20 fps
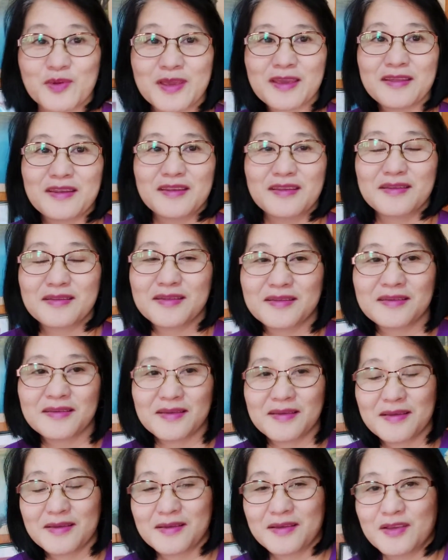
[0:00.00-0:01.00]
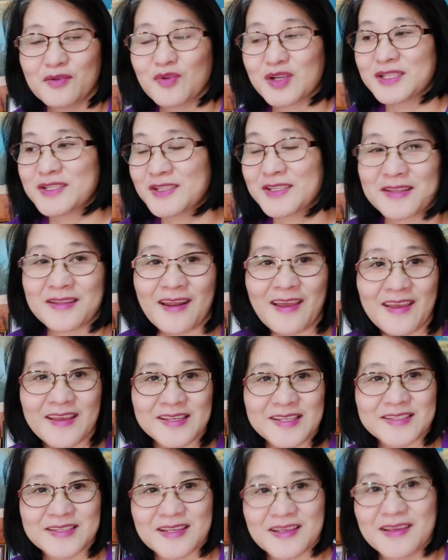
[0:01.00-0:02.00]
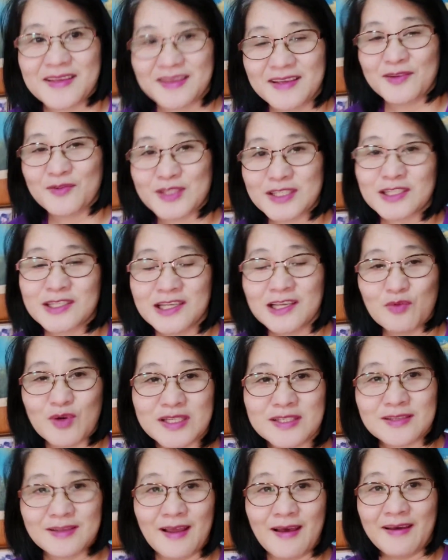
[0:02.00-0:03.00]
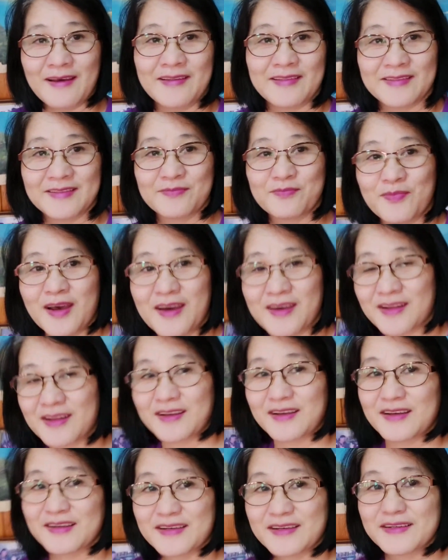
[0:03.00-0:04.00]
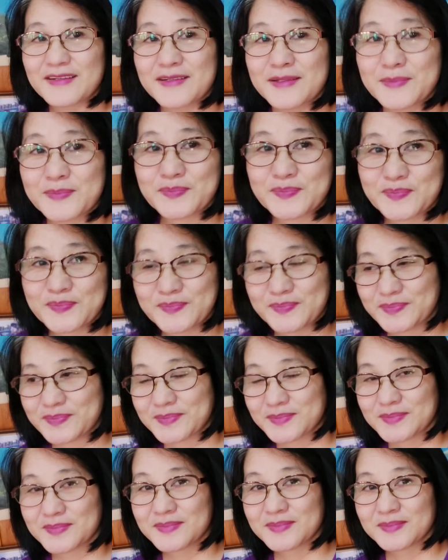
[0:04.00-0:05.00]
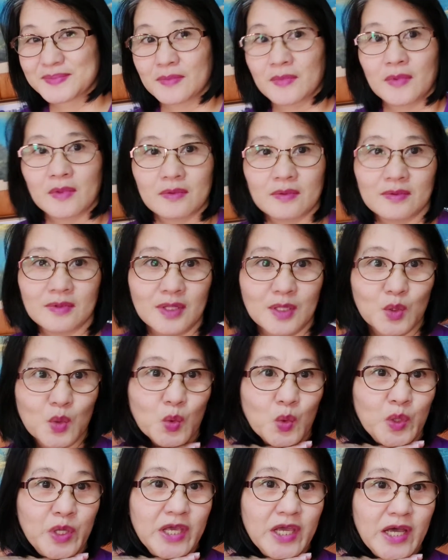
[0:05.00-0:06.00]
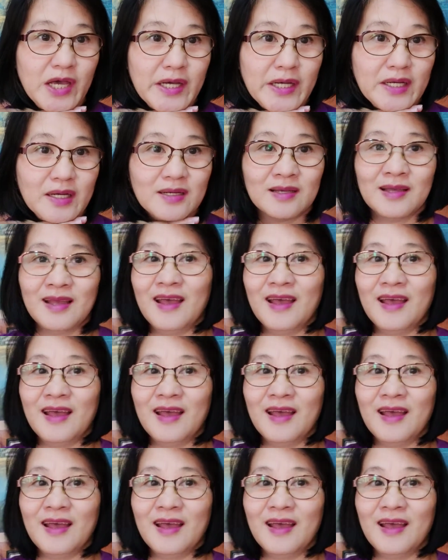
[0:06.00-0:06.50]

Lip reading: we can. Iwas stress. Iwas lahat para look young.